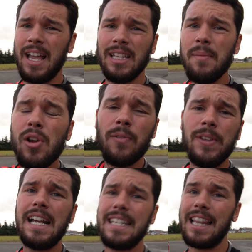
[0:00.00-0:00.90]
Let me know if you
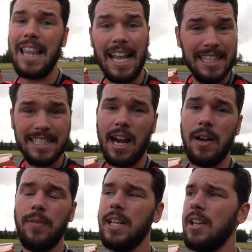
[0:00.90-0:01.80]
guys like these kind
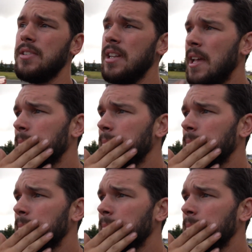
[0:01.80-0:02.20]
of videos.